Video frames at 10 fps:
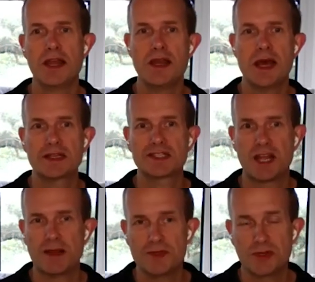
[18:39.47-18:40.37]
uh, in
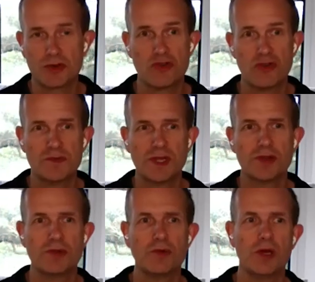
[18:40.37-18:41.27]
that same sort of
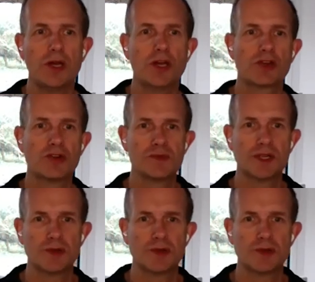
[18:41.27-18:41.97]
crypto uh,